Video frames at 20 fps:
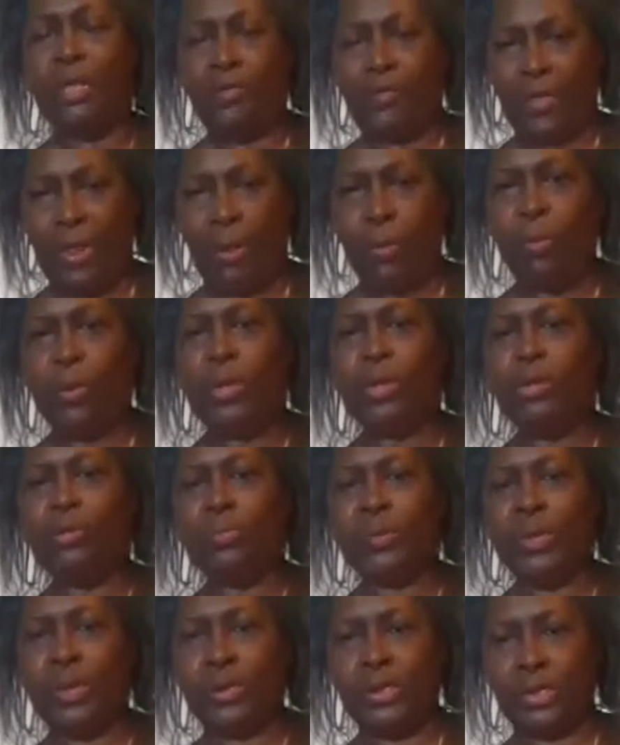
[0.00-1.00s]
there will
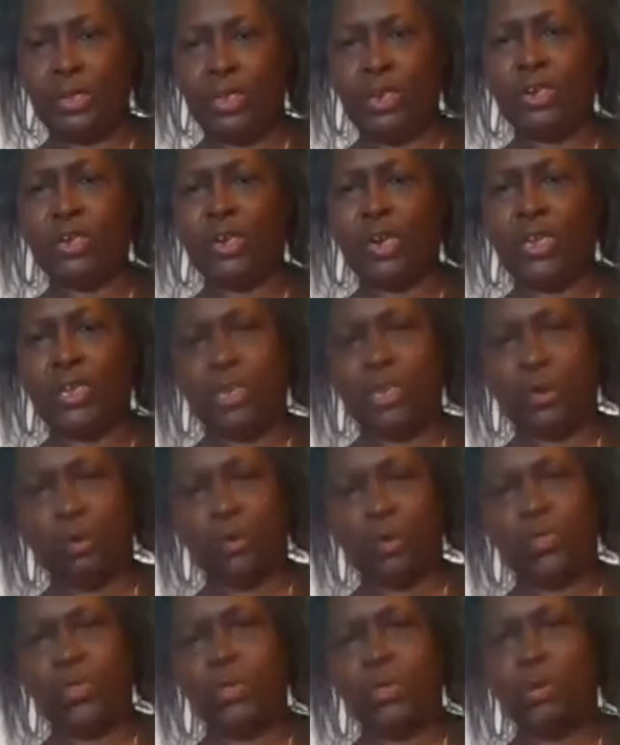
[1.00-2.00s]
be a decision as to
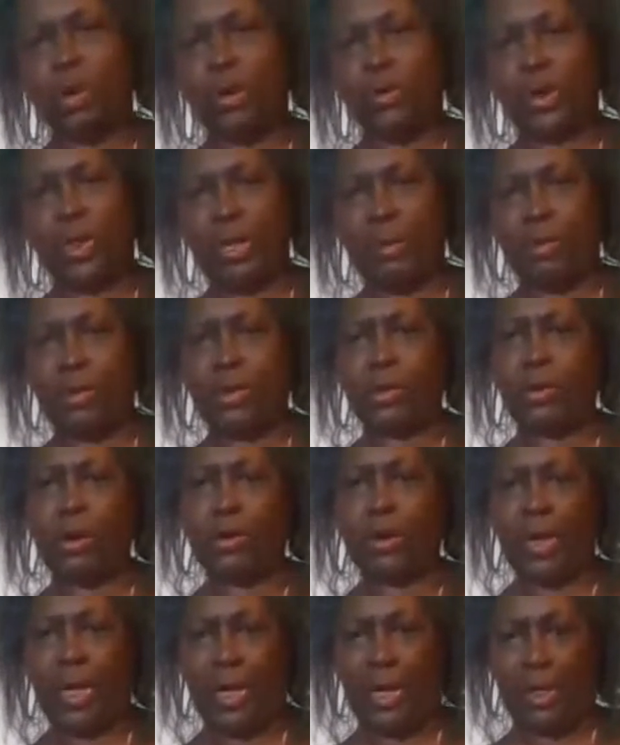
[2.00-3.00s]
whether you go to him or you
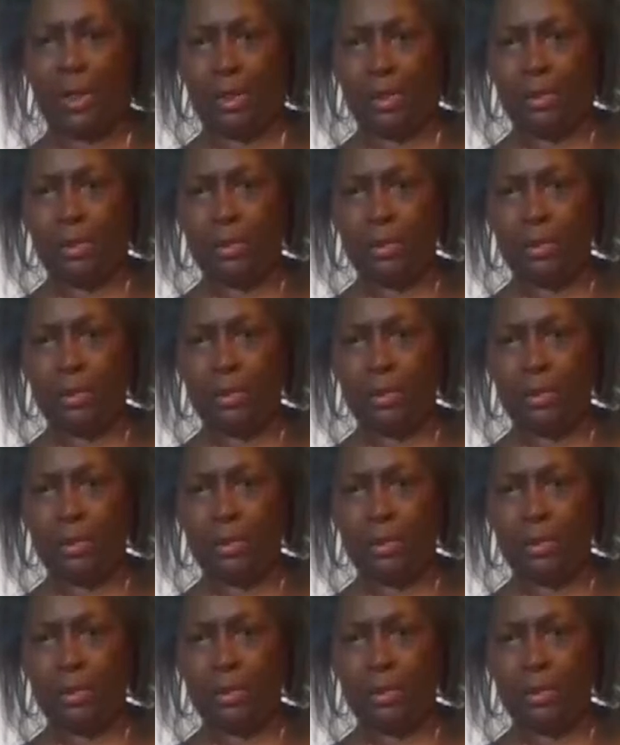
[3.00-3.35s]
go to hell.